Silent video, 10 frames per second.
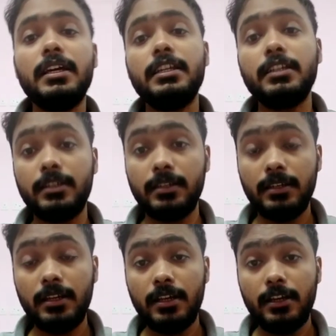It
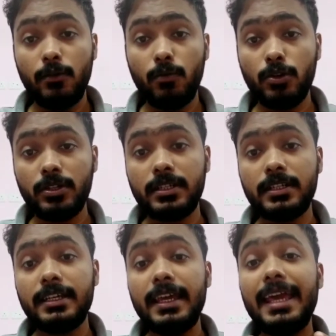
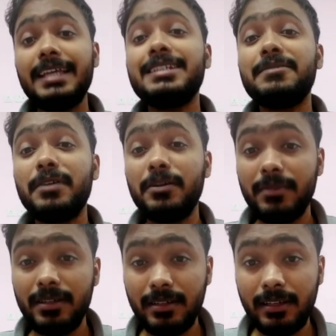was
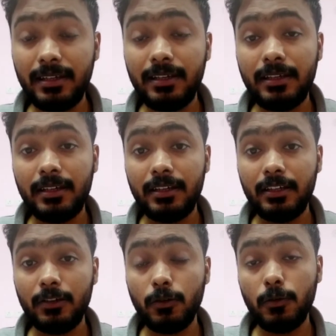experimentally,
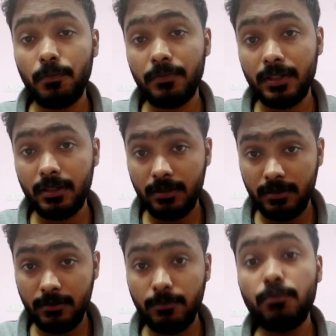
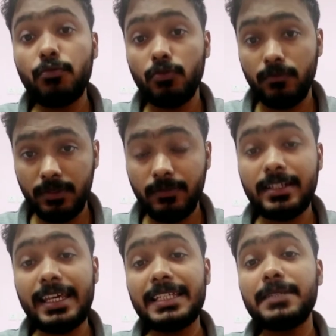proved. It
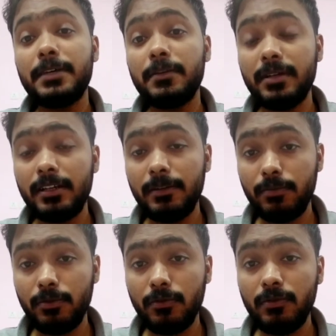was experimentally
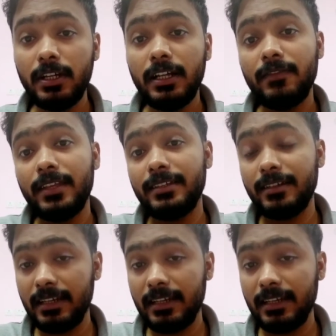proved that the